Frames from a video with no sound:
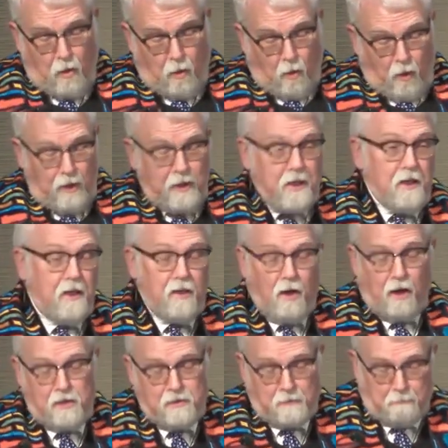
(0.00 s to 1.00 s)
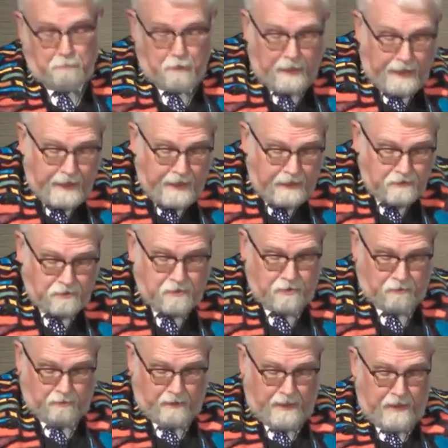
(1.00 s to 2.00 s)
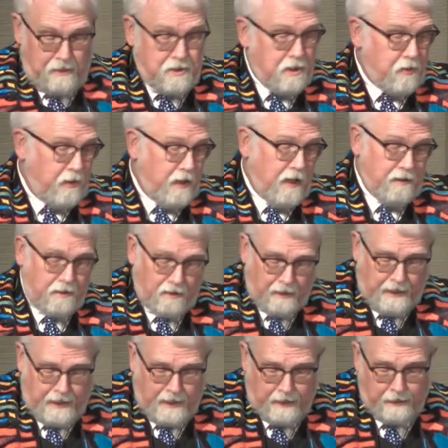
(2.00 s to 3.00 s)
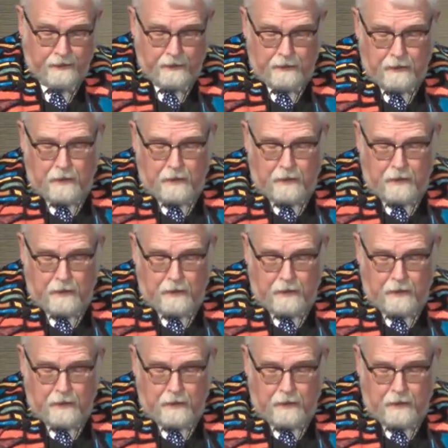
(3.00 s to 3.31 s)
Or it can cause a blaze to rage throughout the land,